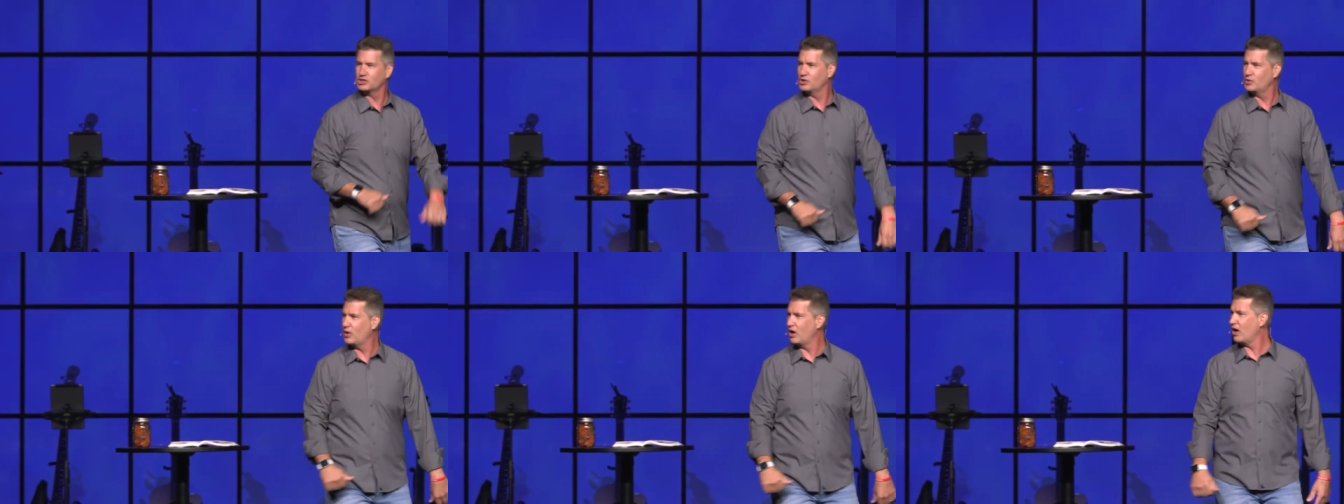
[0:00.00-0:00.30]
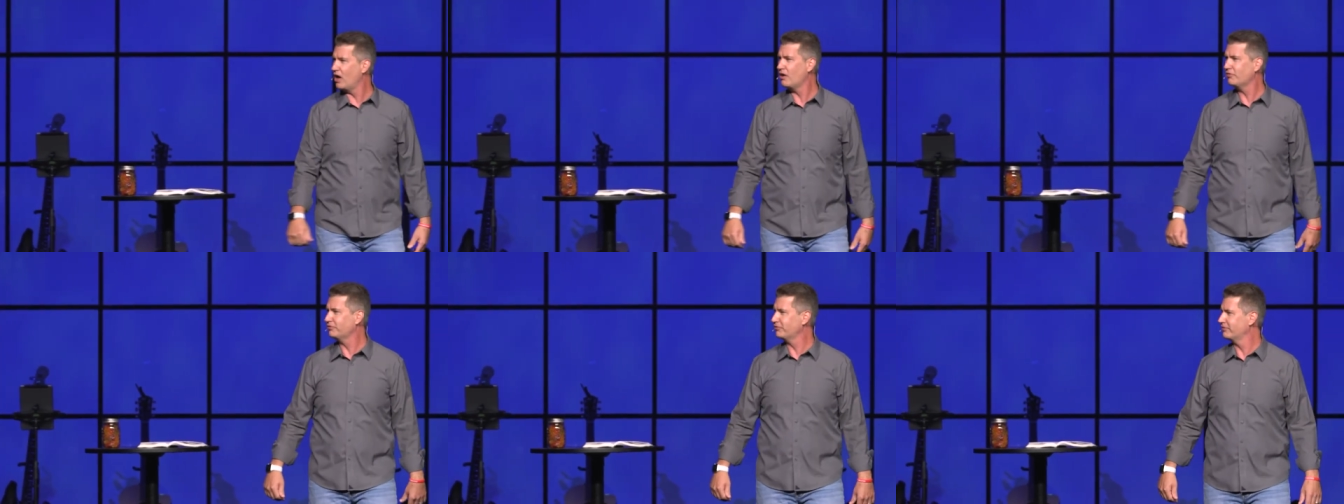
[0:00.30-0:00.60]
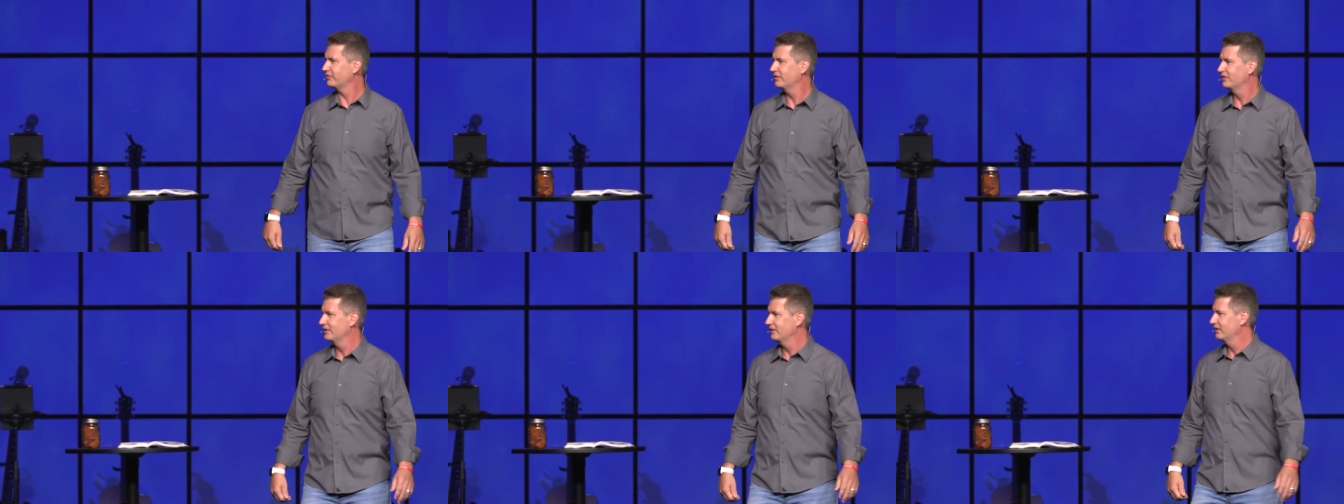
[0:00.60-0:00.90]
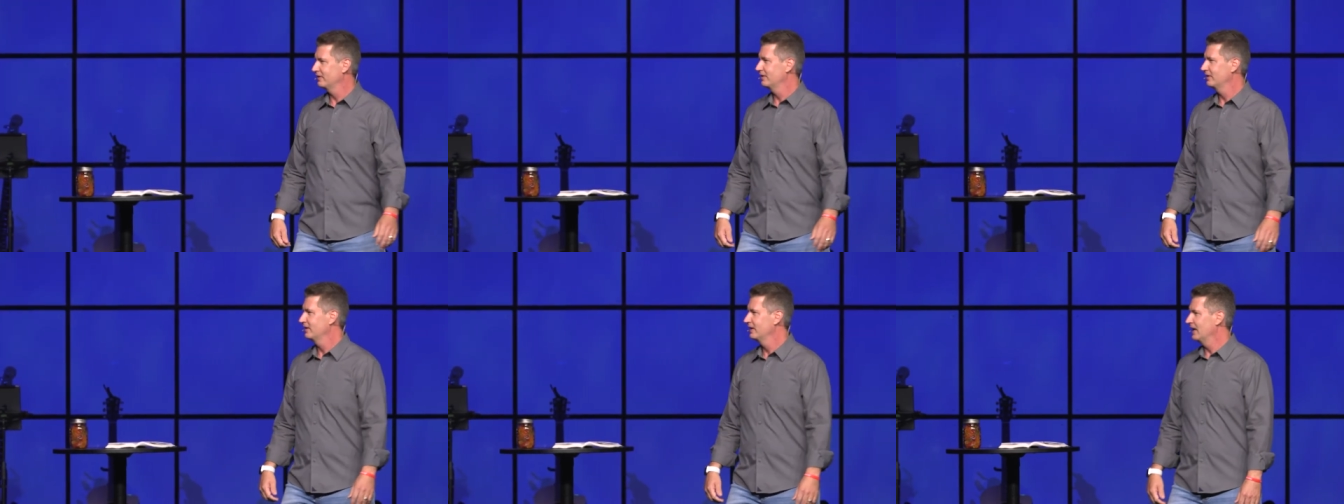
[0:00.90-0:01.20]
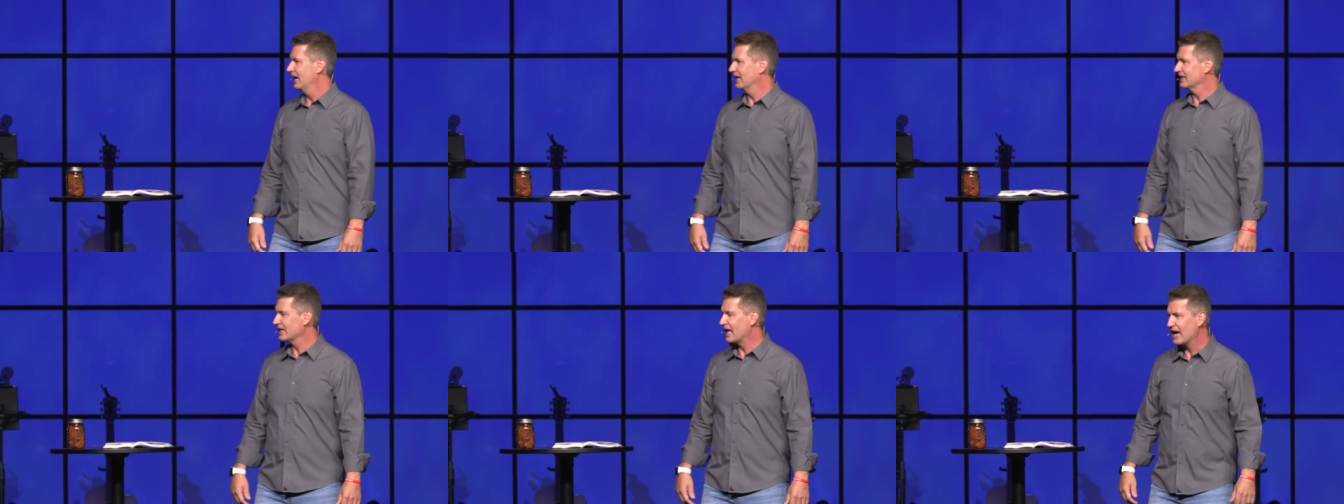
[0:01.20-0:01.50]
you off,
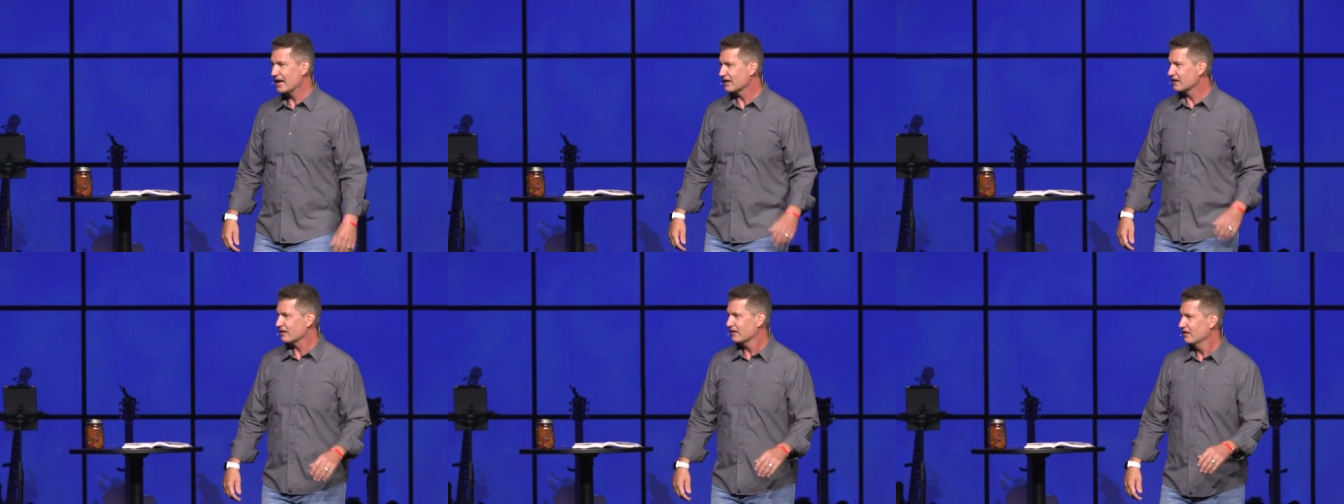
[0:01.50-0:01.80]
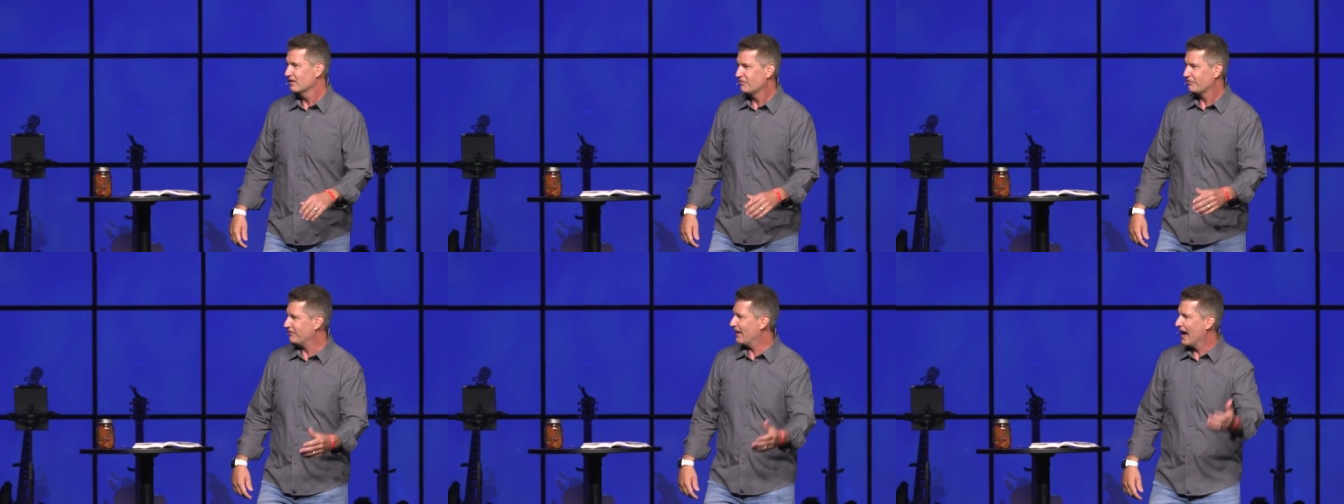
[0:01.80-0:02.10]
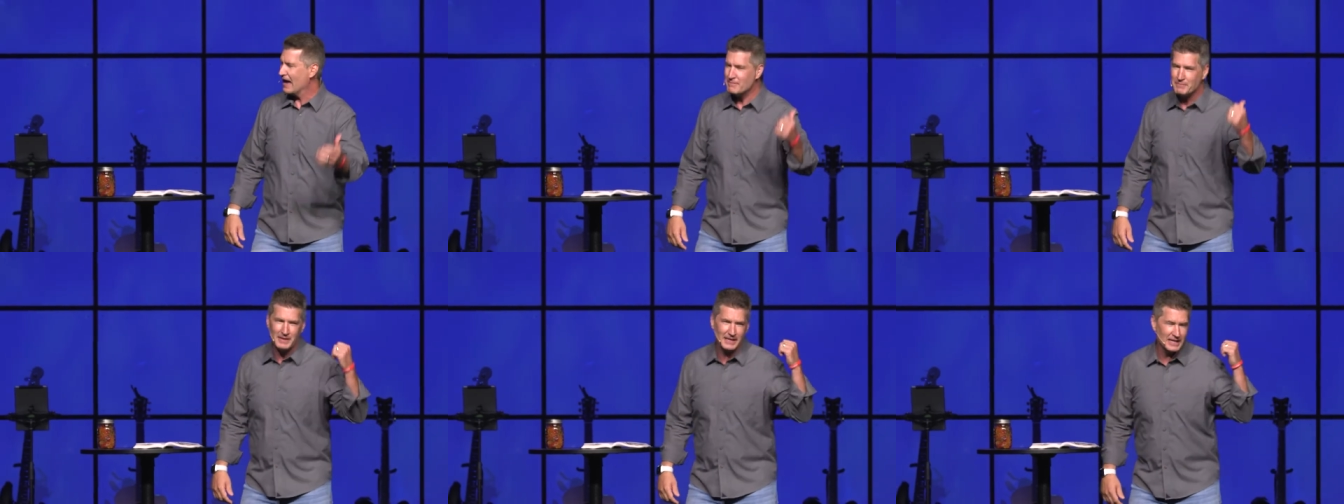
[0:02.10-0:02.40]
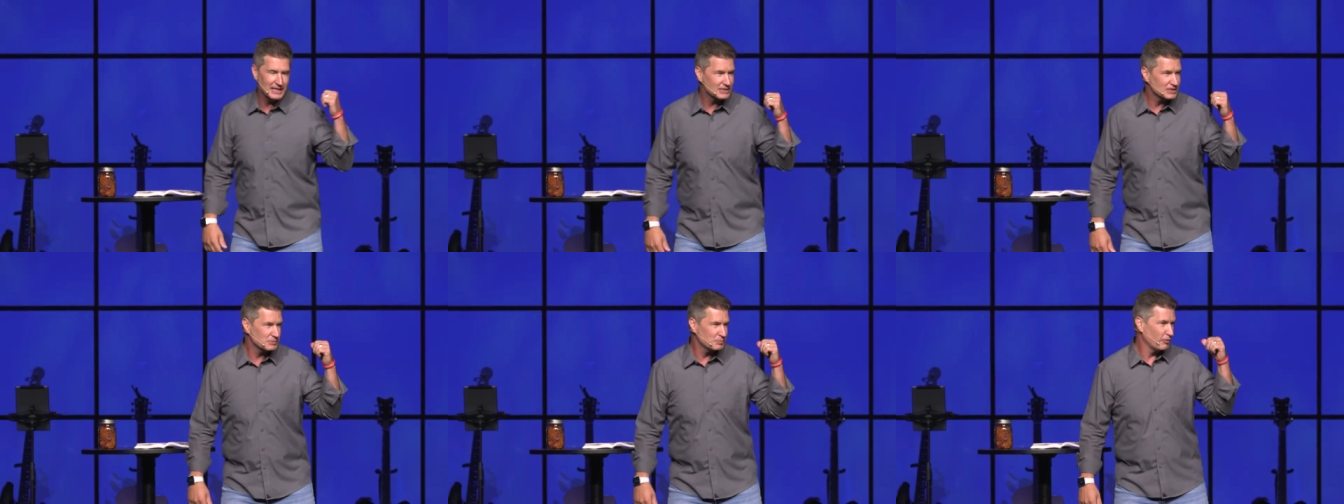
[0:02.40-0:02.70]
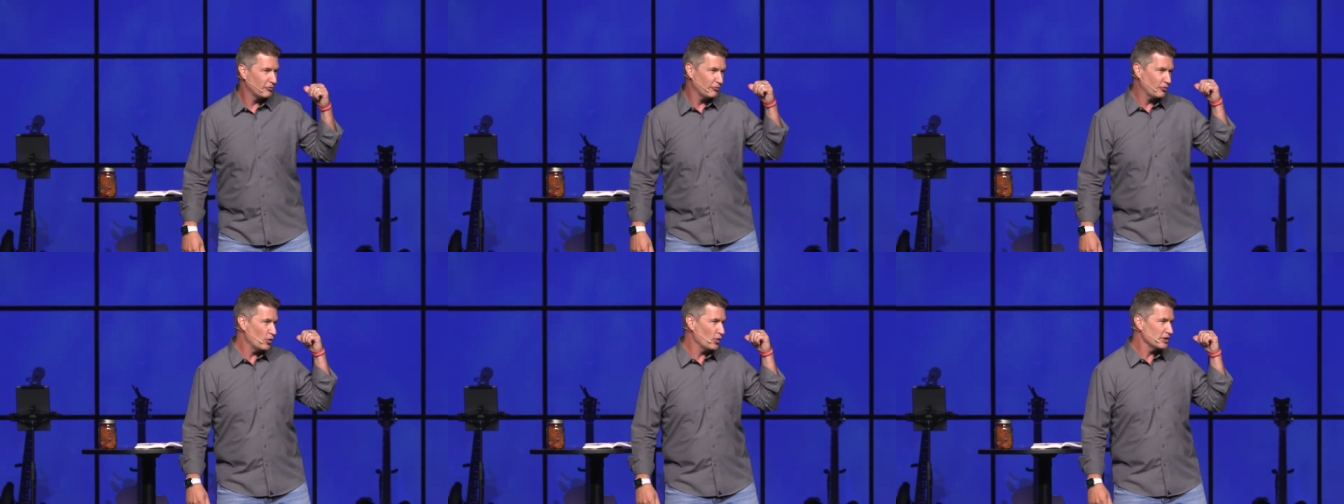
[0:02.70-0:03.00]
and like five minutes
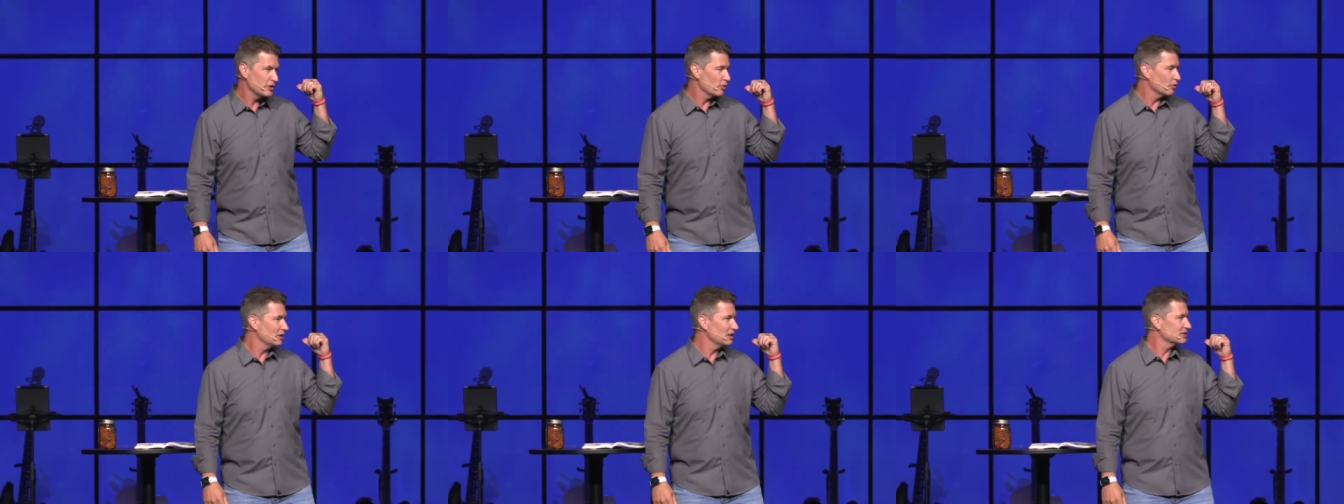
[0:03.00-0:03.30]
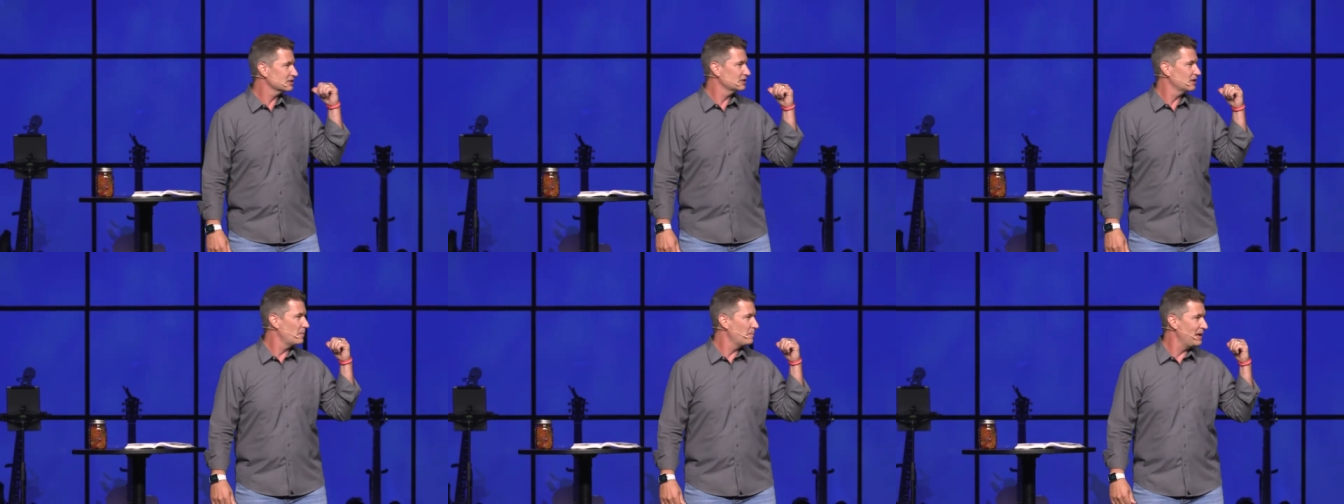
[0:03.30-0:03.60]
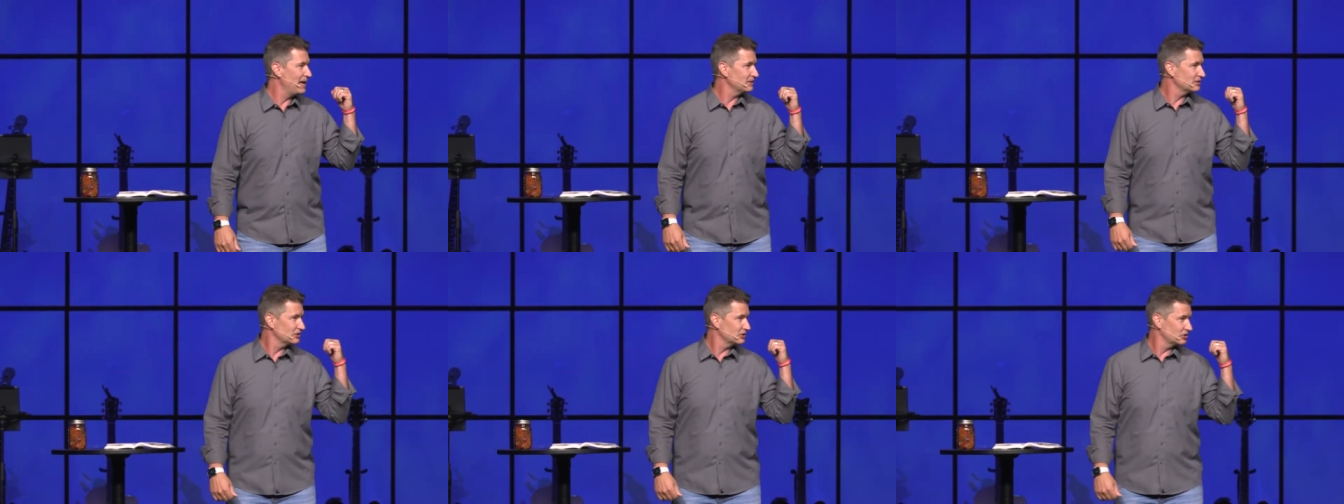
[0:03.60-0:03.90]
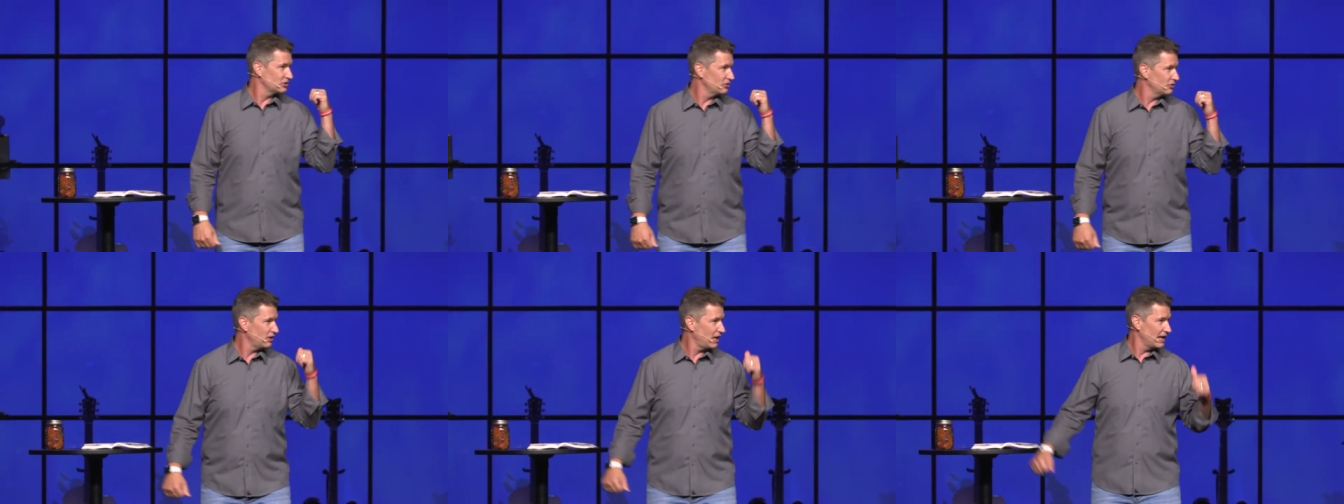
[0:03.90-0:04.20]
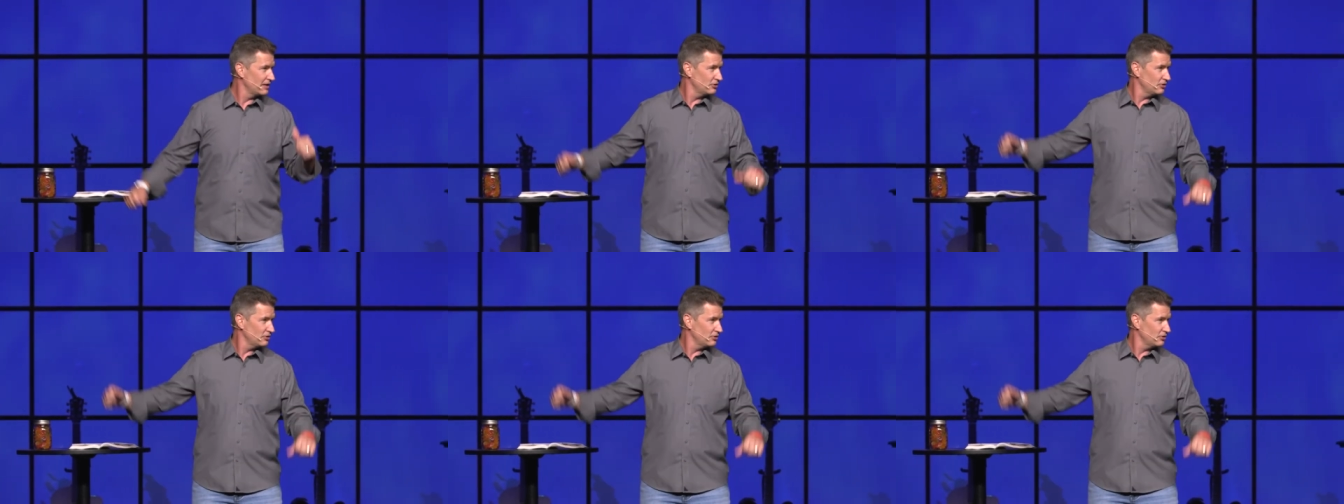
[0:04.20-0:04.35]
before you're listening to a message and you're like,